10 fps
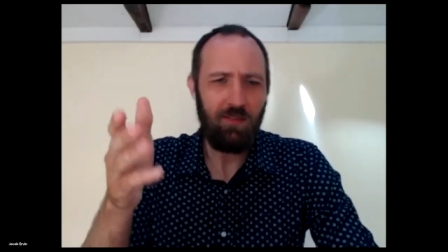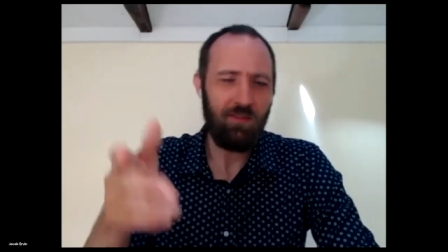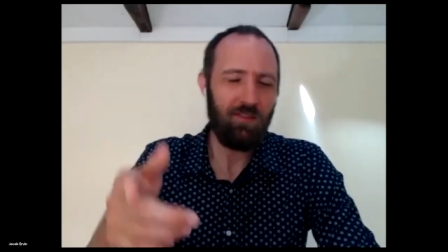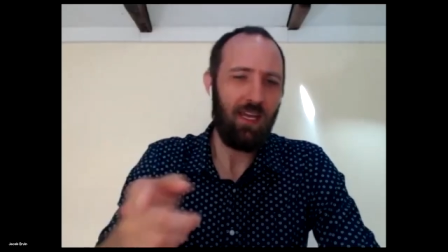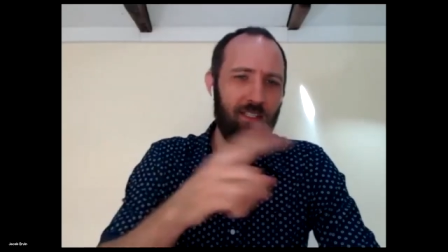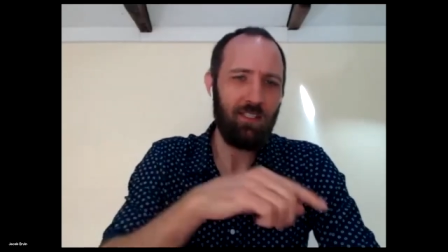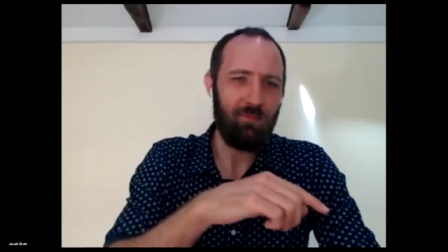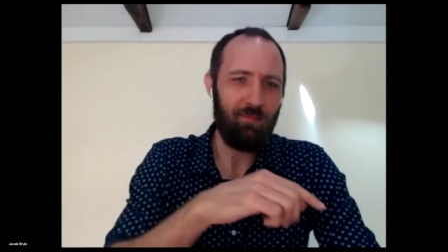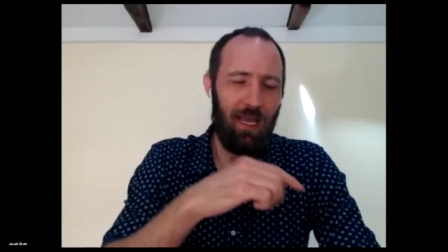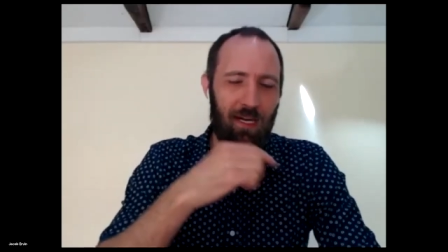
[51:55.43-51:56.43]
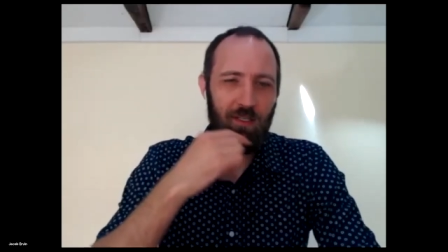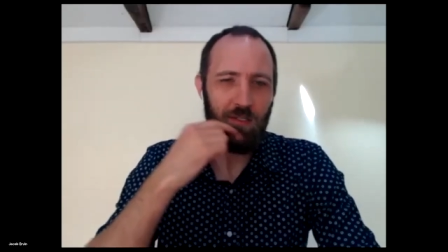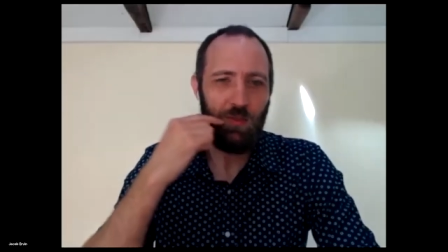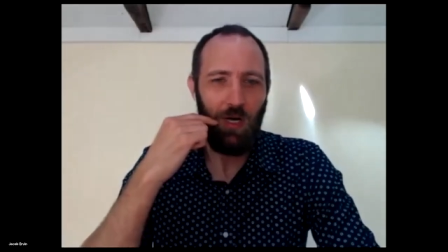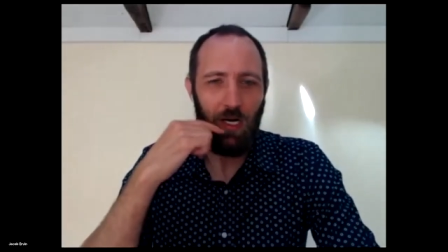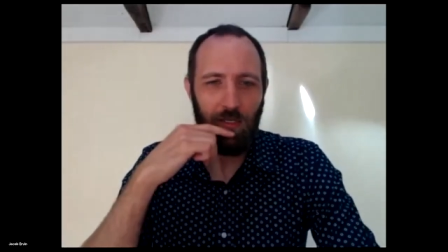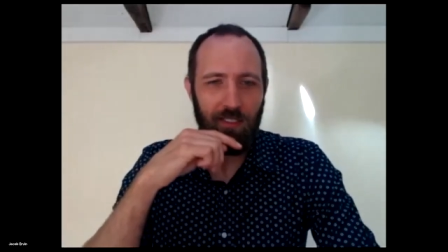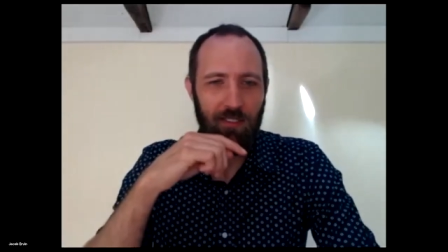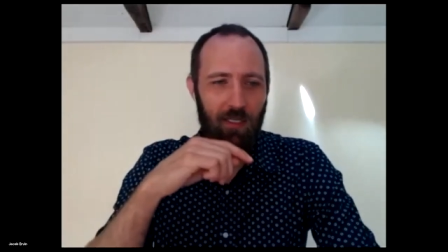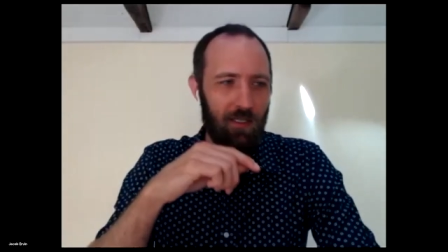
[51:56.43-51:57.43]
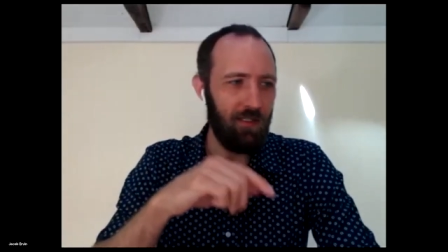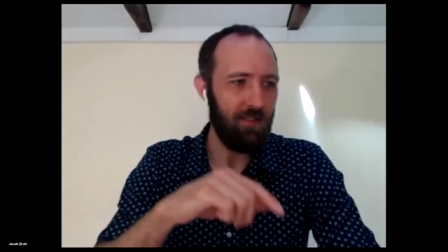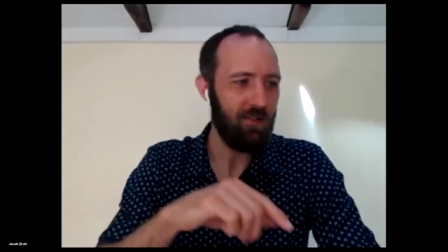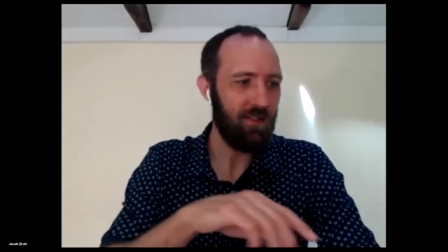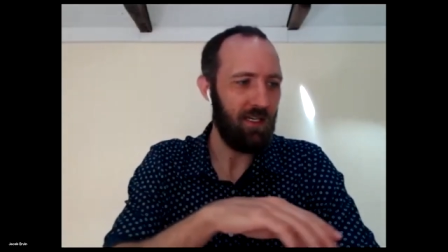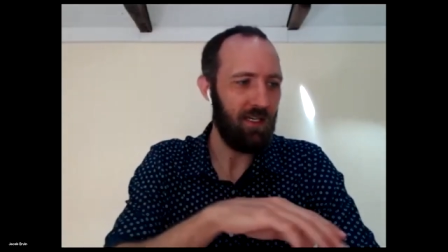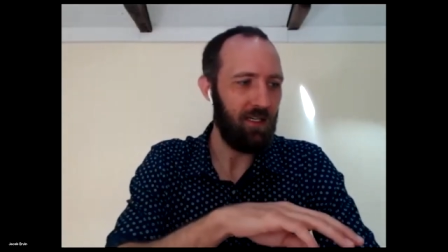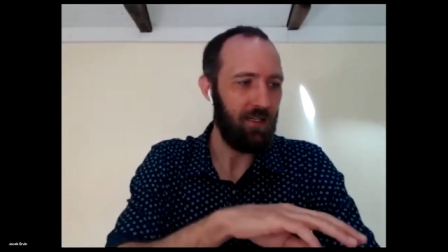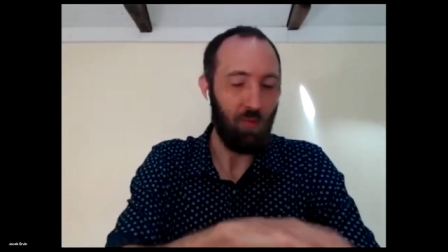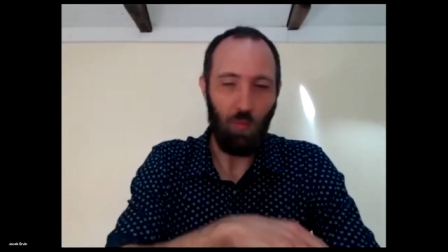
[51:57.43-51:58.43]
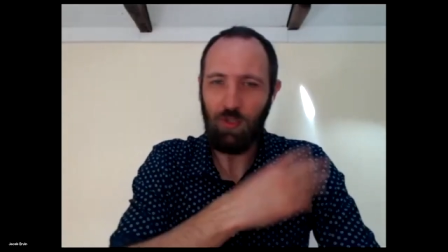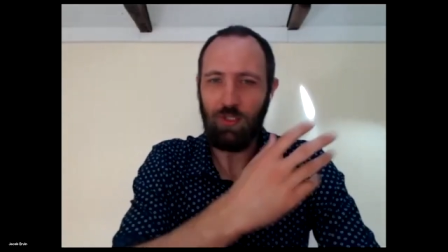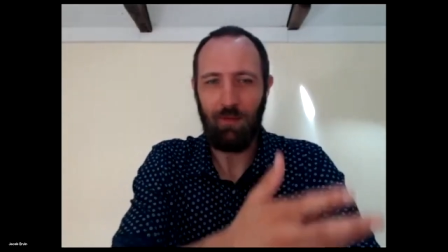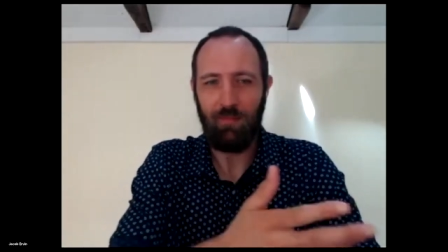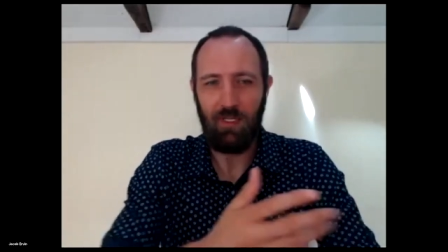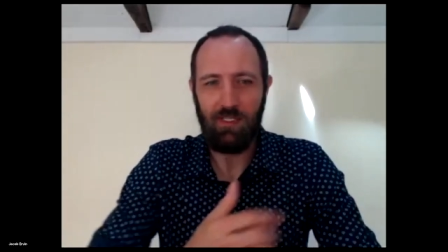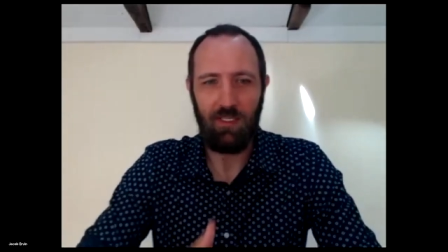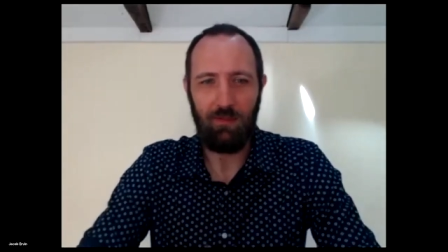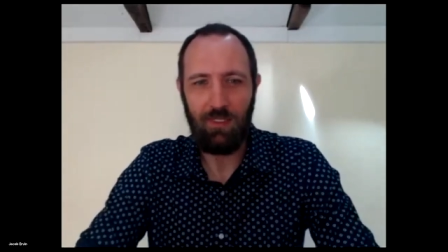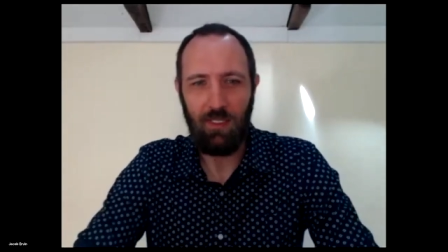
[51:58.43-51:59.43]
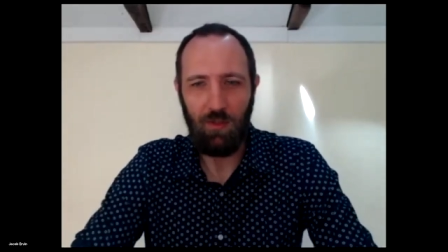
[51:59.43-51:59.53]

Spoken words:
goes actually back to Ari Tar's workshop that he's going to be